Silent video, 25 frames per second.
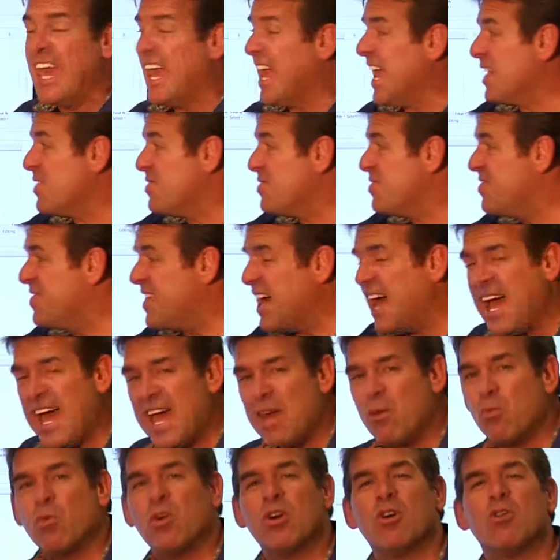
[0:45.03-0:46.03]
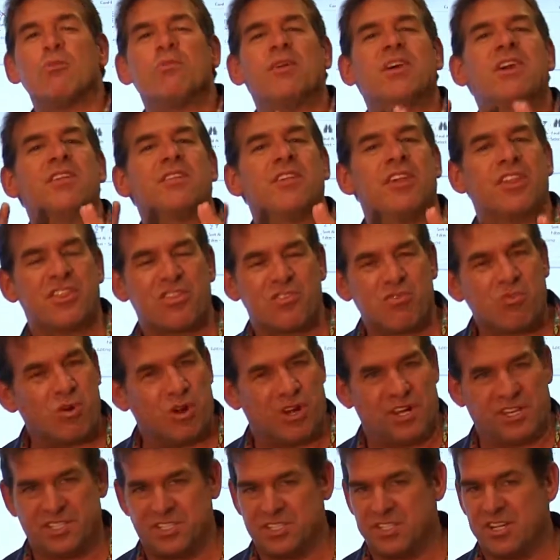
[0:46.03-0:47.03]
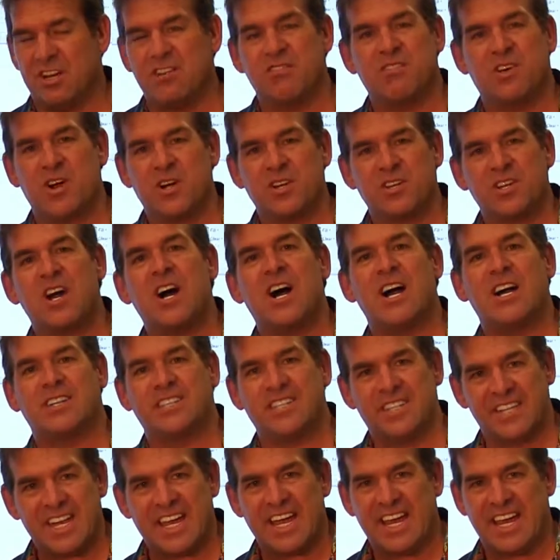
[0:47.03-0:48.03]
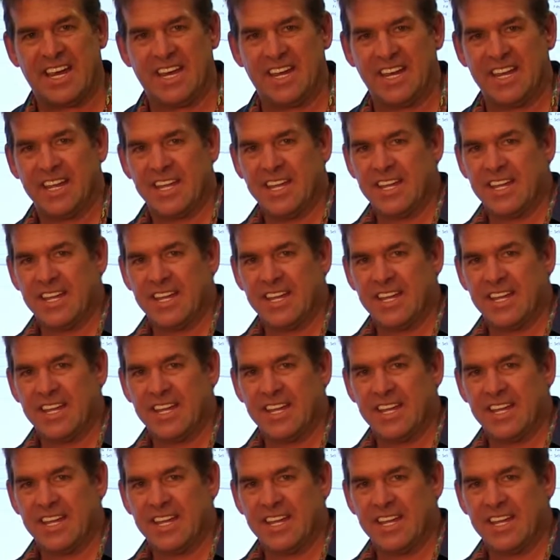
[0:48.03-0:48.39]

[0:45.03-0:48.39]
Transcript: and that will be the thrust of our talk today.